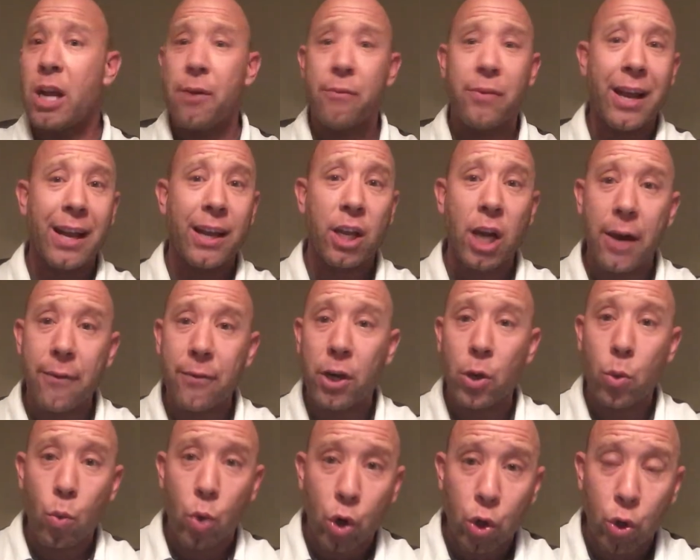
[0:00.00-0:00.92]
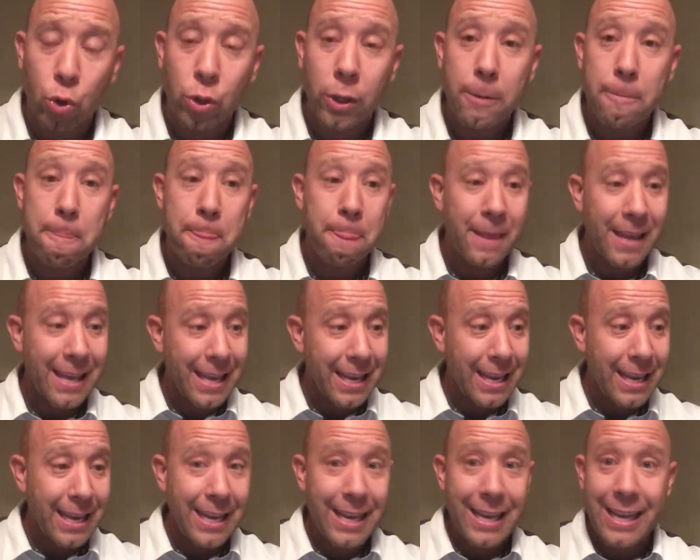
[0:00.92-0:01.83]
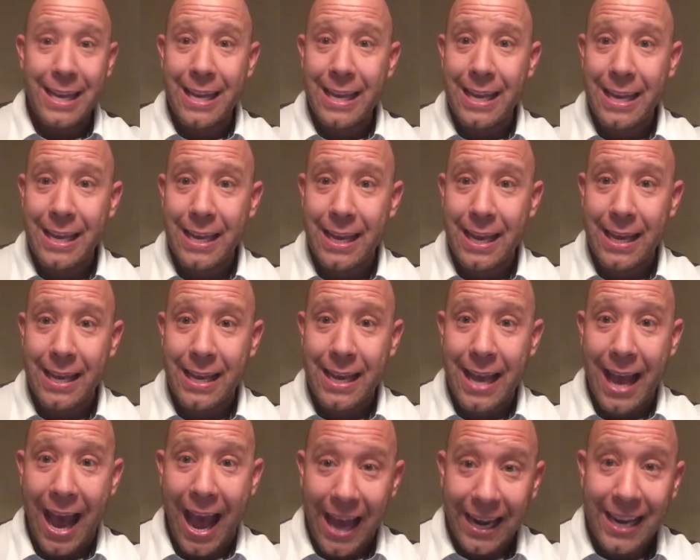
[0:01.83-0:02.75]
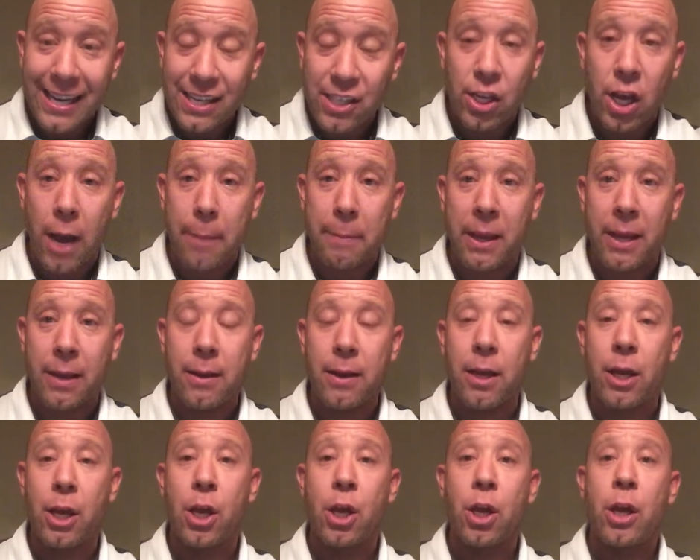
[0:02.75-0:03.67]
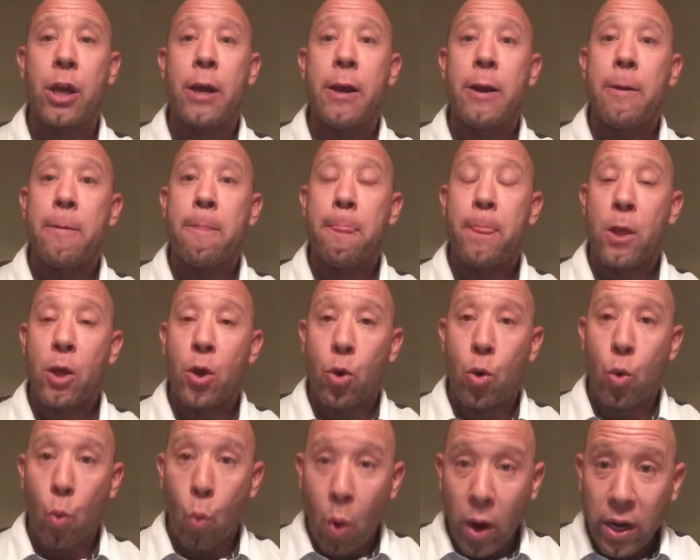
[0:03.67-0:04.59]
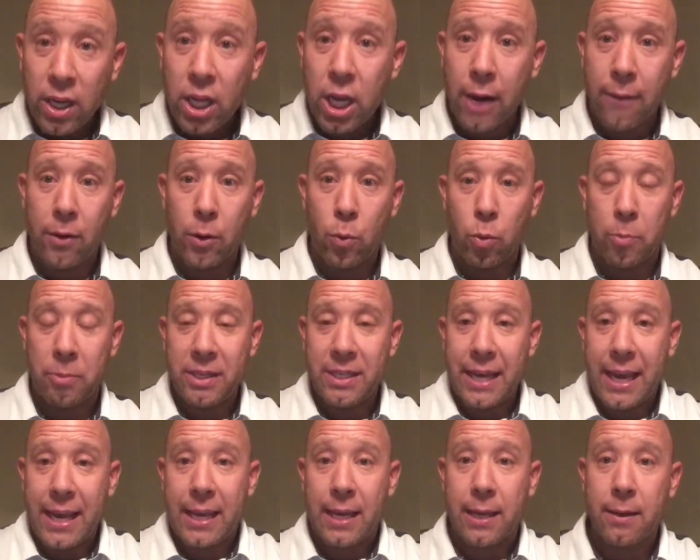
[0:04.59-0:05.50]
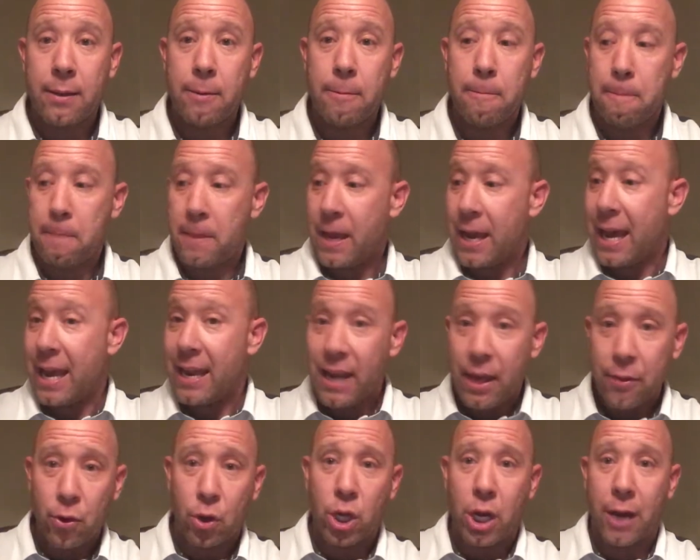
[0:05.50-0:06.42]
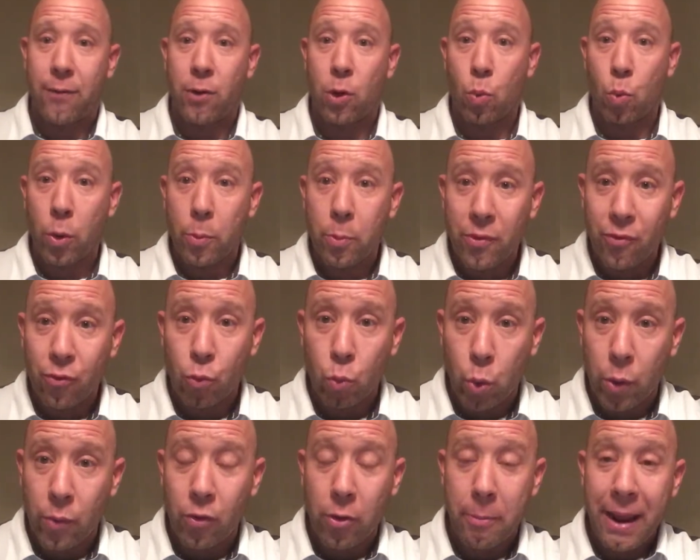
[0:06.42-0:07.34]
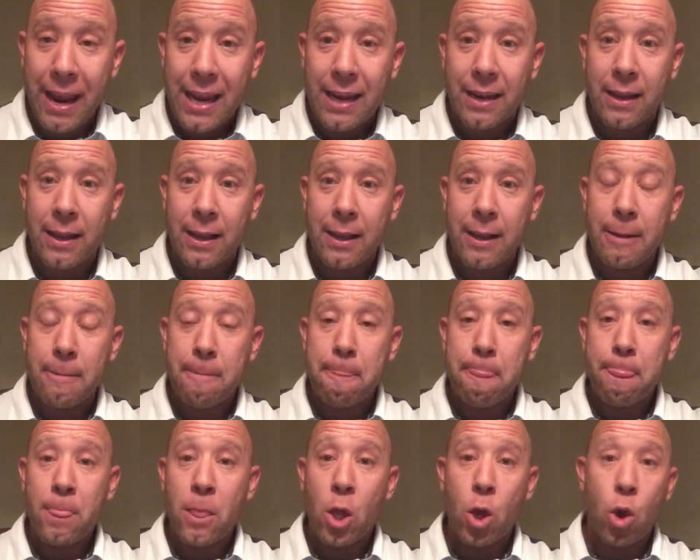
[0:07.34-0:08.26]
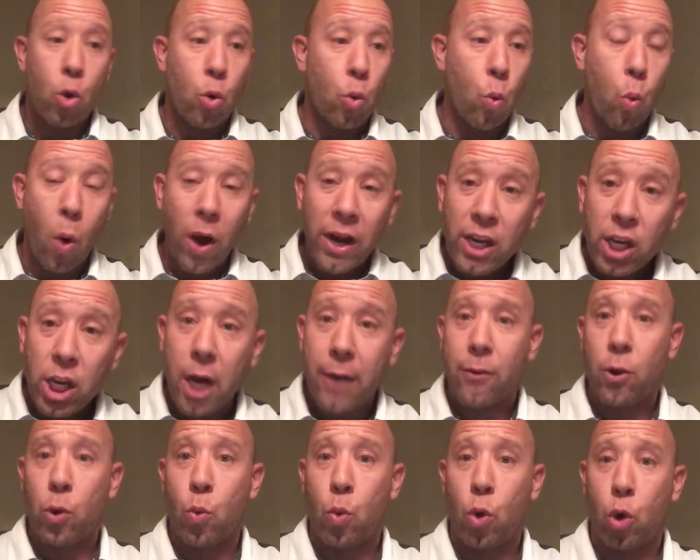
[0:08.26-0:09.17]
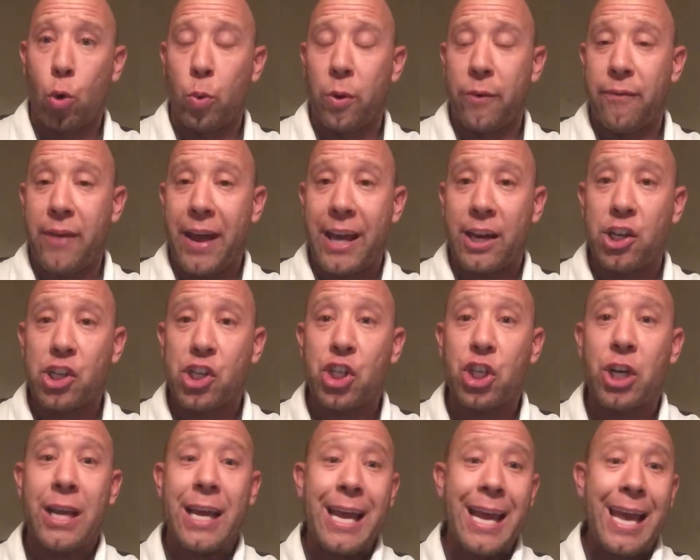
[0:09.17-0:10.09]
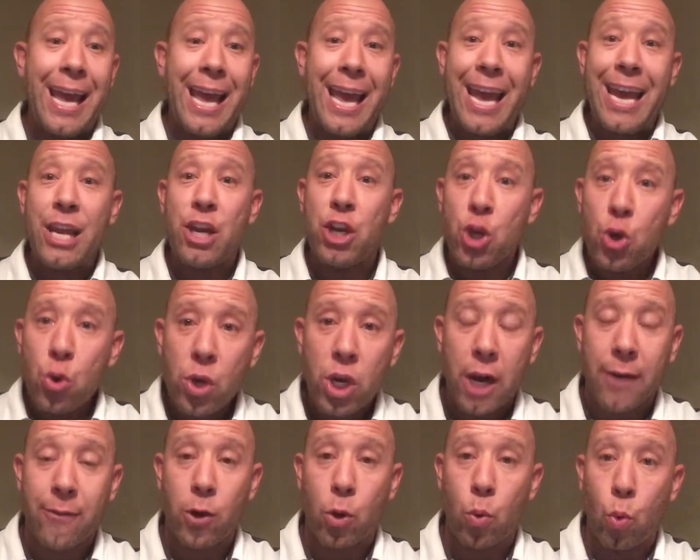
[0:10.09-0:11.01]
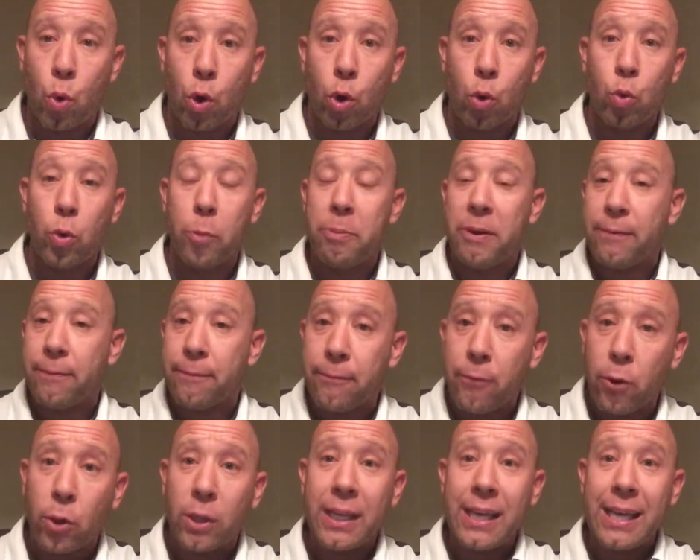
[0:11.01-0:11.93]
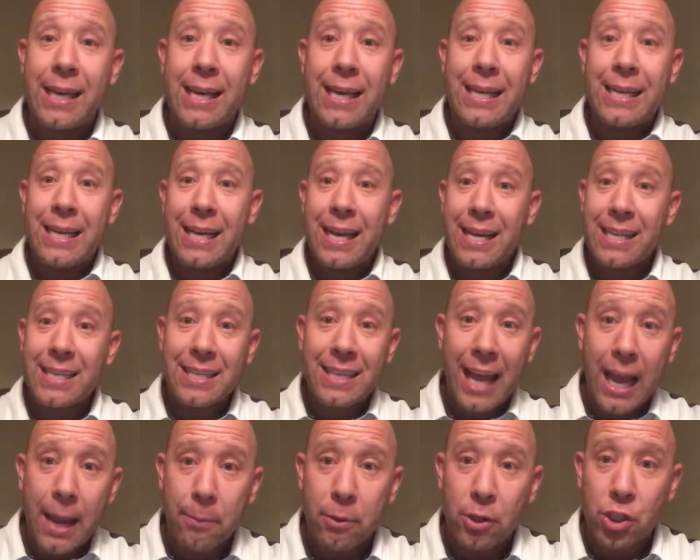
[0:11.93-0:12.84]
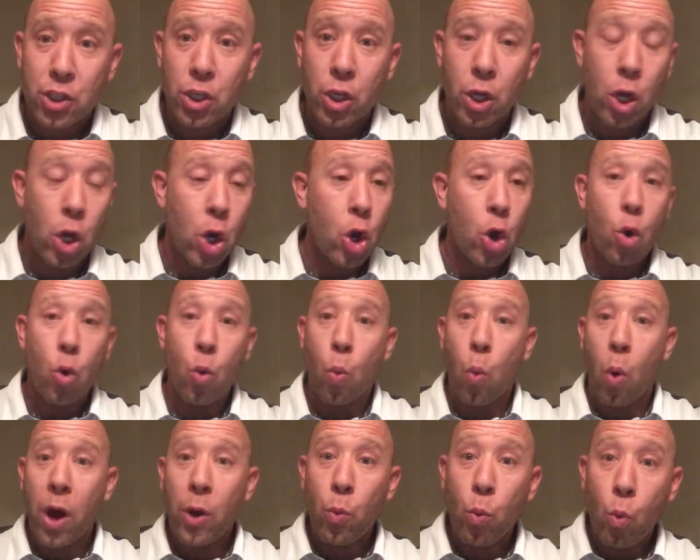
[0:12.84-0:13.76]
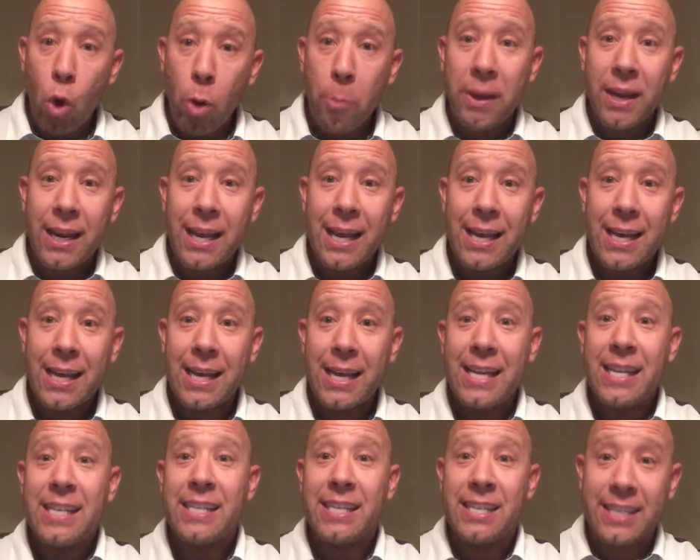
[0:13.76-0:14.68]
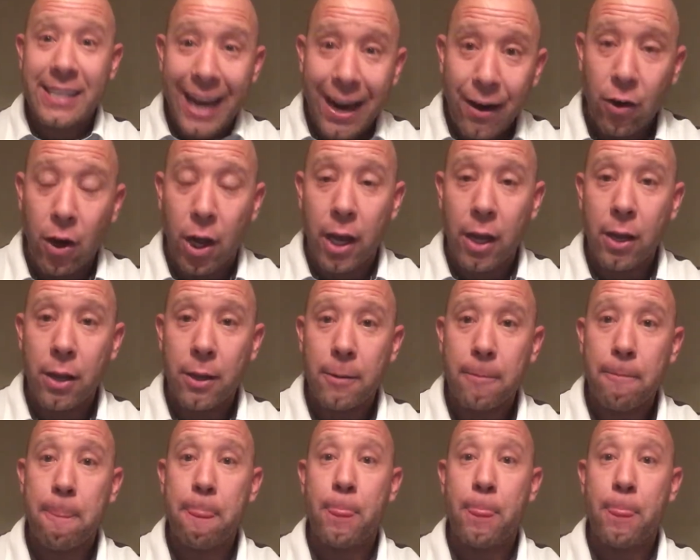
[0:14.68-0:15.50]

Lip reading: of that covenant world at his coming, one covenant would be taken, another covenant would remain. One covenant world would vanish, a new covenant world would be fully established. One woman, Sarah,